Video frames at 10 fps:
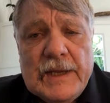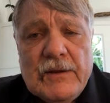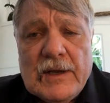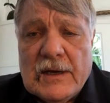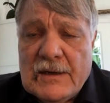
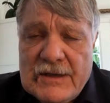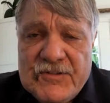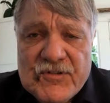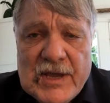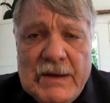You got
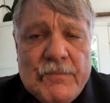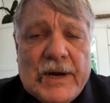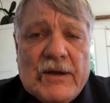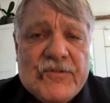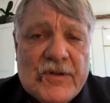escape
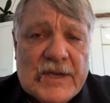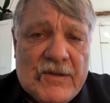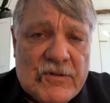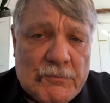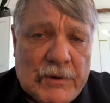routes in
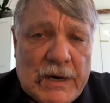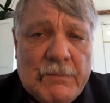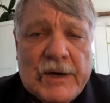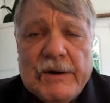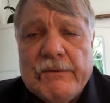case the
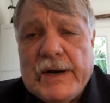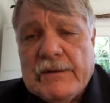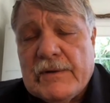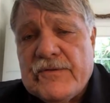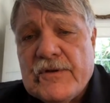primary
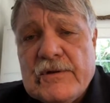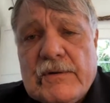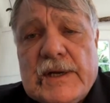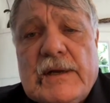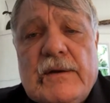route doesn't go
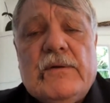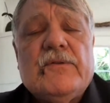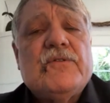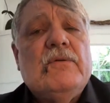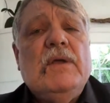down,
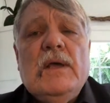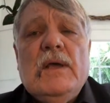so